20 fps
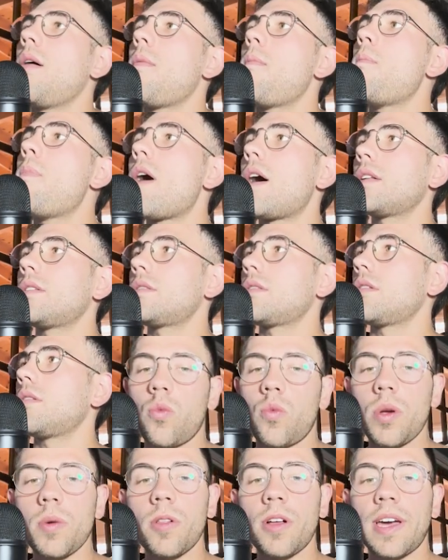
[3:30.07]
But
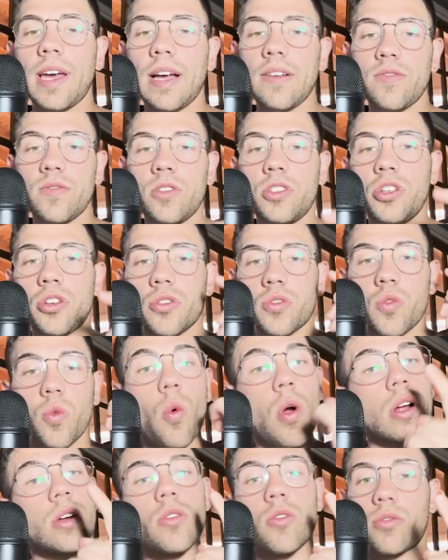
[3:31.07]
we will have just
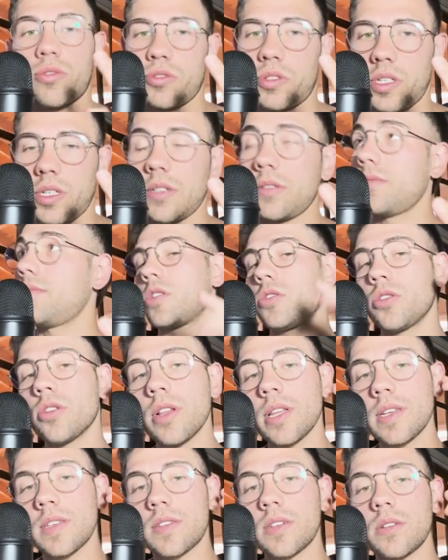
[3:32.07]
one Goroutine to
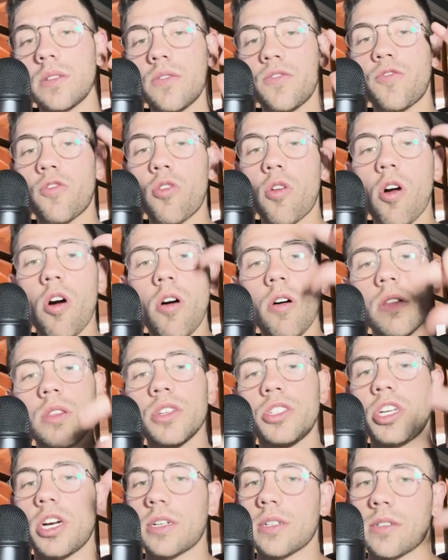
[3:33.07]
listen for all the
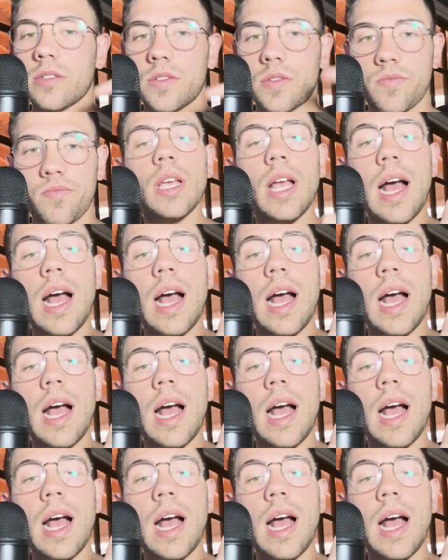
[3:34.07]
channels.